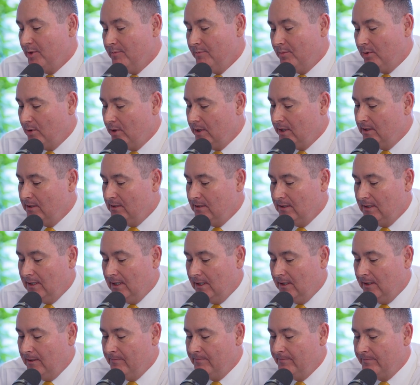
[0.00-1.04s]
important.
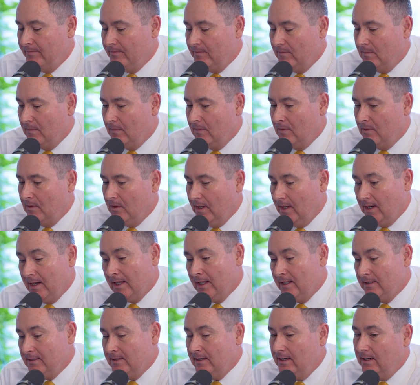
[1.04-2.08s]
And I
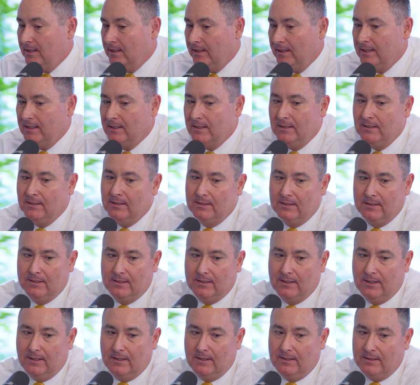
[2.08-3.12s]
got to say,
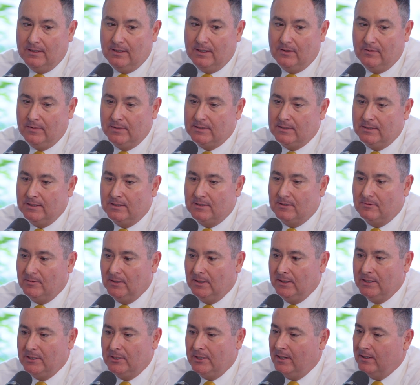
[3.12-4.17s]
it's
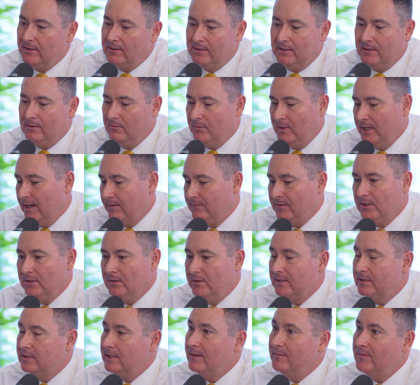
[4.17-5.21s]
really challenging. We have to do
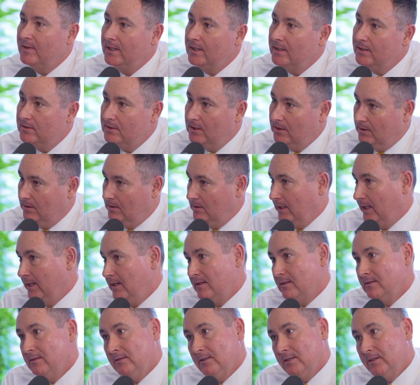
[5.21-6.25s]
the same thing as you do, like
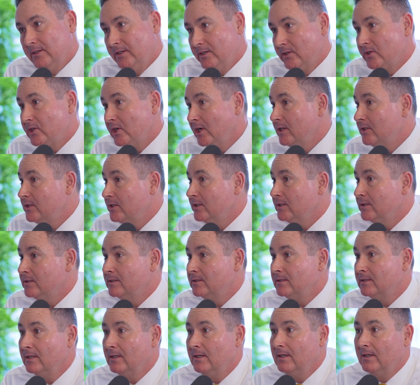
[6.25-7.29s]
learn your
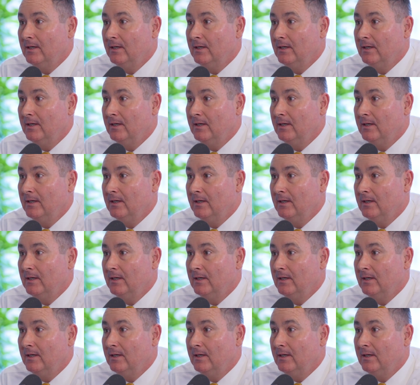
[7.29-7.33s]
judges.